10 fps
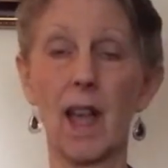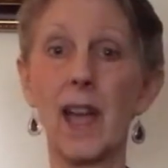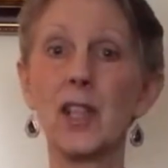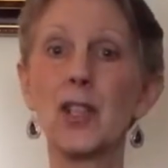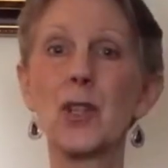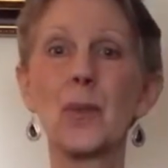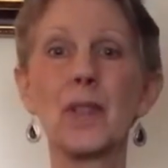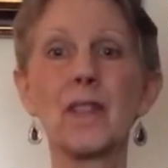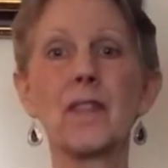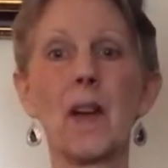an
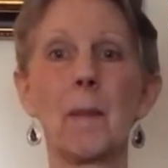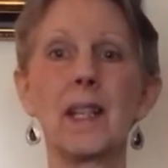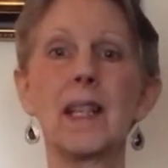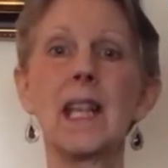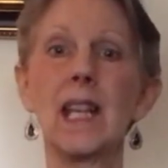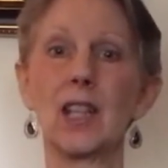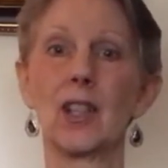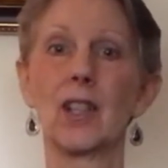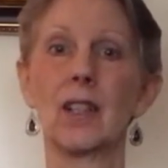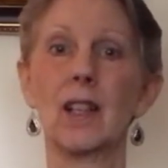intuitive feminine
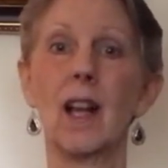healer,